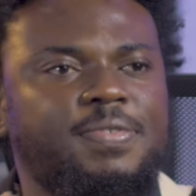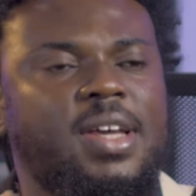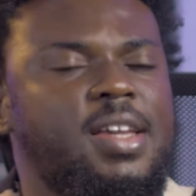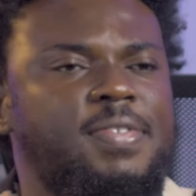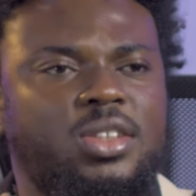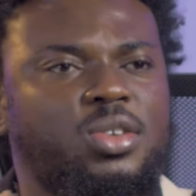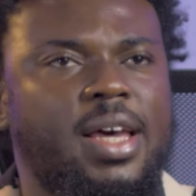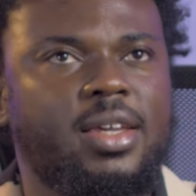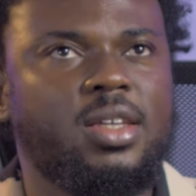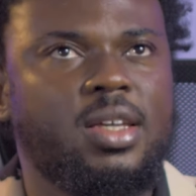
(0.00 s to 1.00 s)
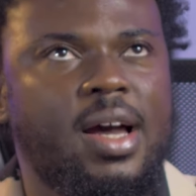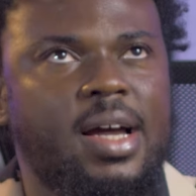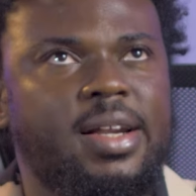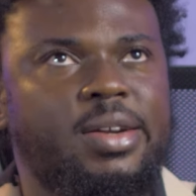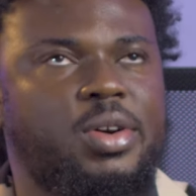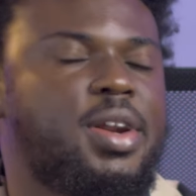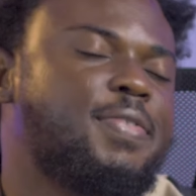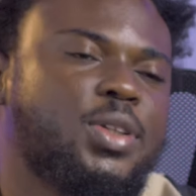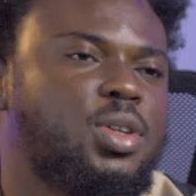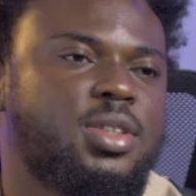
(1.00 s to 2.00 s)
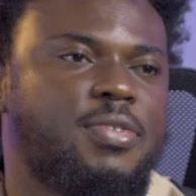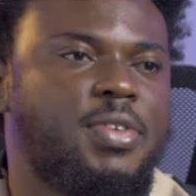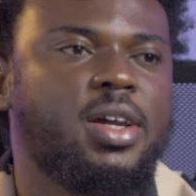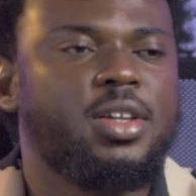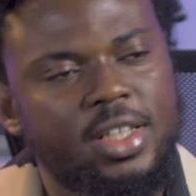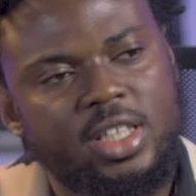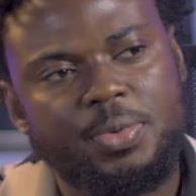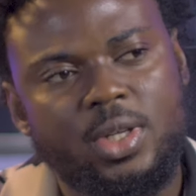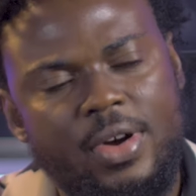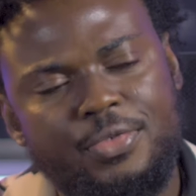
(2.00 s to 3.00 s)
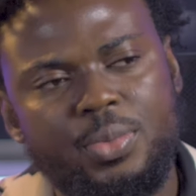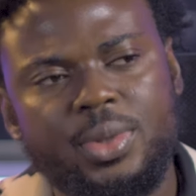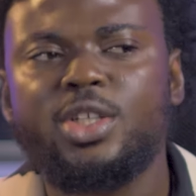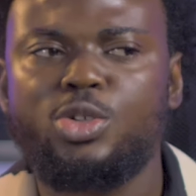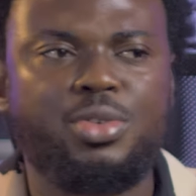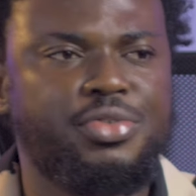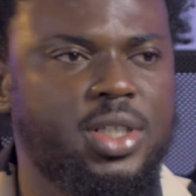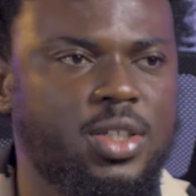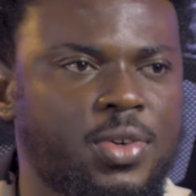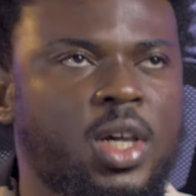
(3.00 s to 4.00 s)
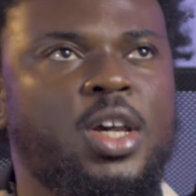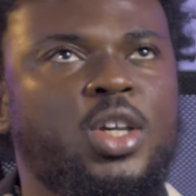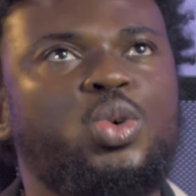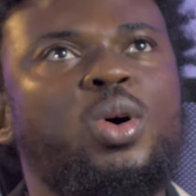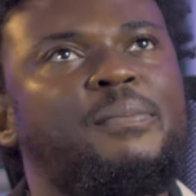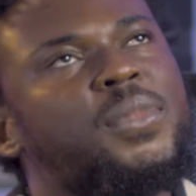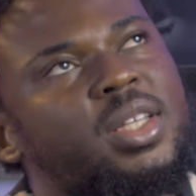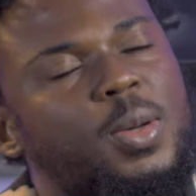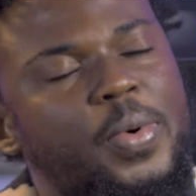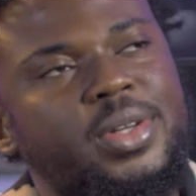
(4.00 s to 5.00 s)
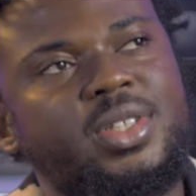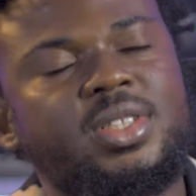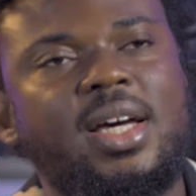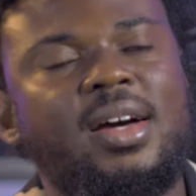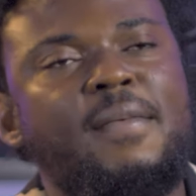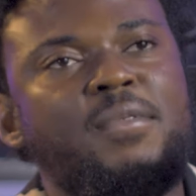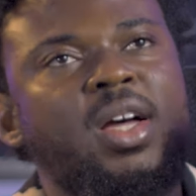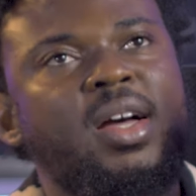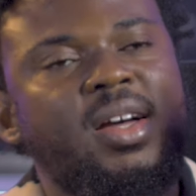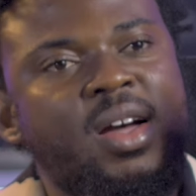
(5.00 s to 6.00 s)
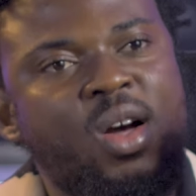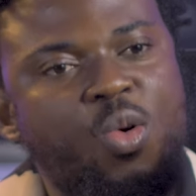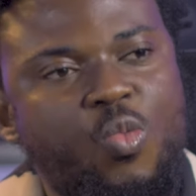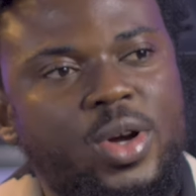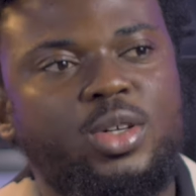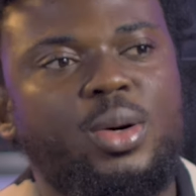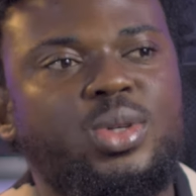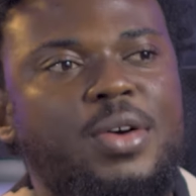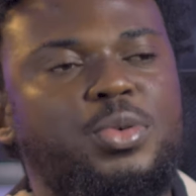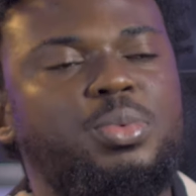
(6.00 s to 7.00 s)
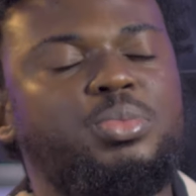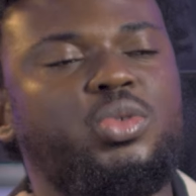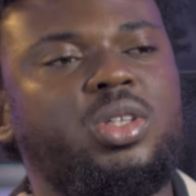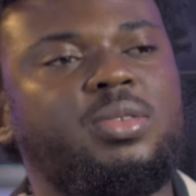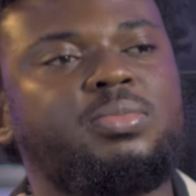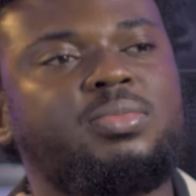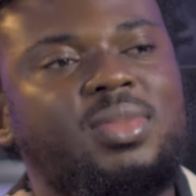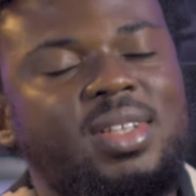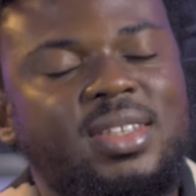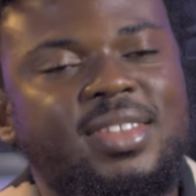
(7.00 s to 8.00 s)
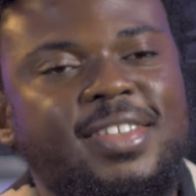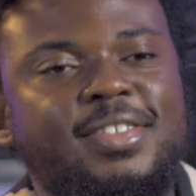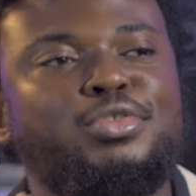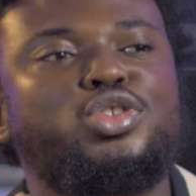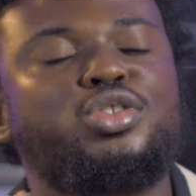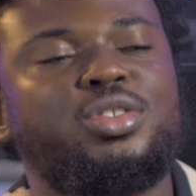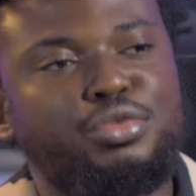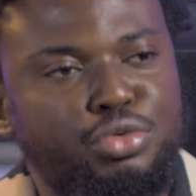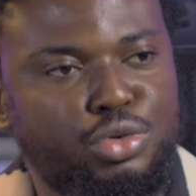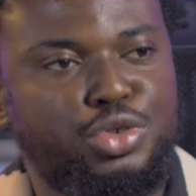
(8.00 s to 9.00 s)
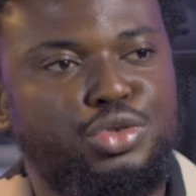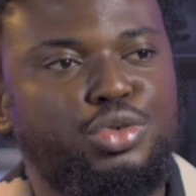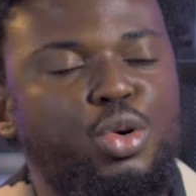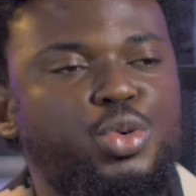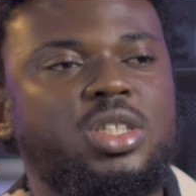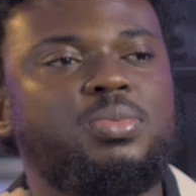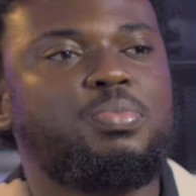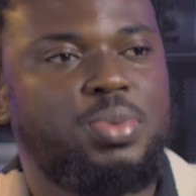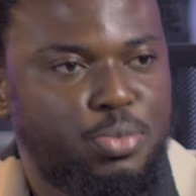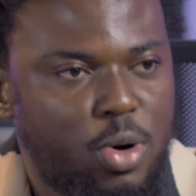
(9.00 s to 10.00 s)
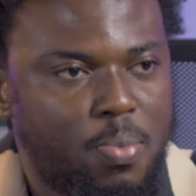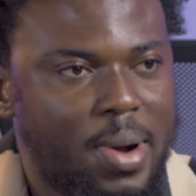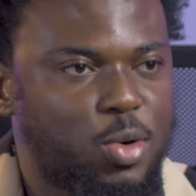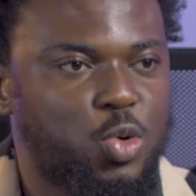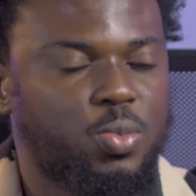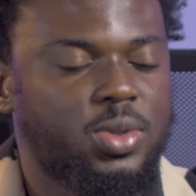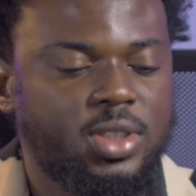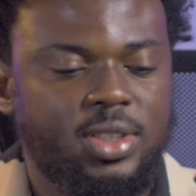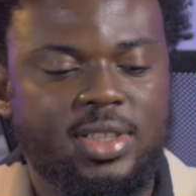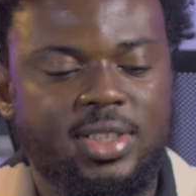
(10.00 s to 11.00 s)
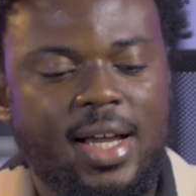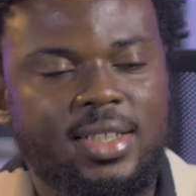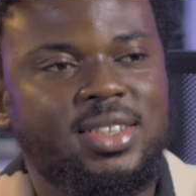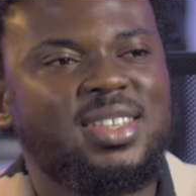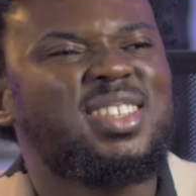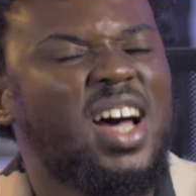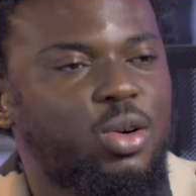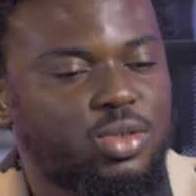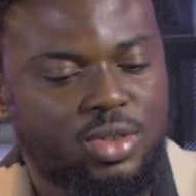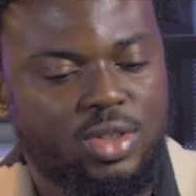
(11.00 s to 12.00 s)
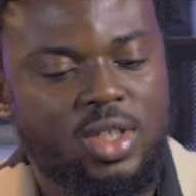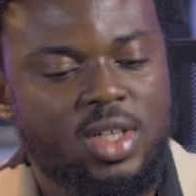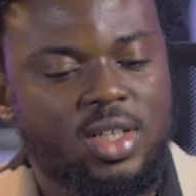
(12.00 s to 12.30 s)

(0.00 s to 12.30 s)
if that if at all like and I do agree if at all there's ever a gatekeeping of Afrobeat, you should be creative. So the point is that when it comes to Afrobeat music, the the roots should always be brought back home. There's that the sound,